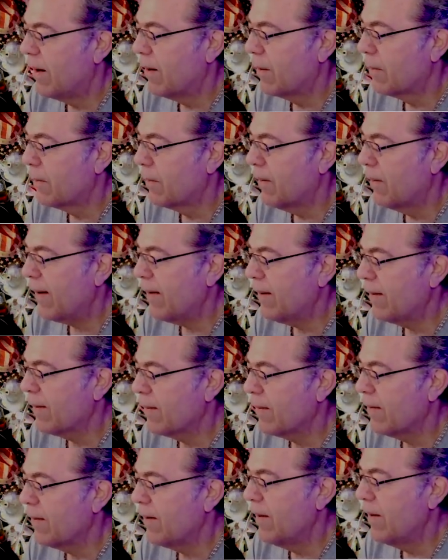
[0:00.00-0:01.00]
a
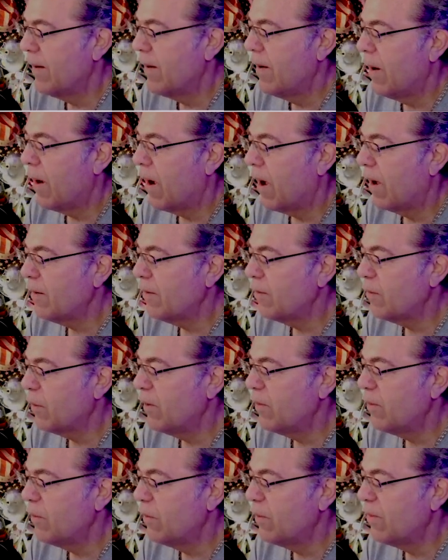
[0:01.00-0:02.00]
record
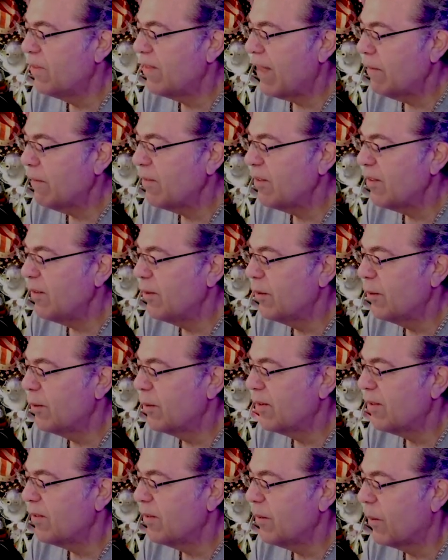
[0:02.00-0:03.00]
132,000
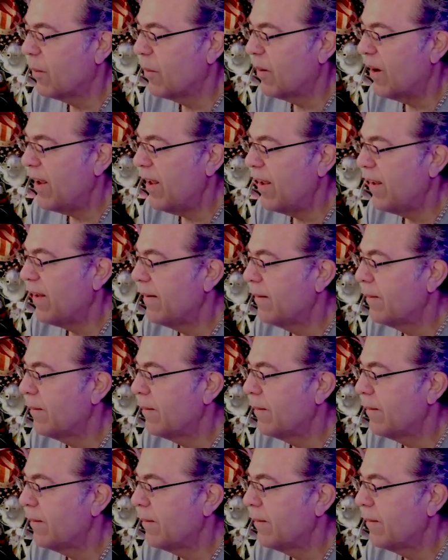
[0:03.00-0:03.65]
tourists to Hawaii.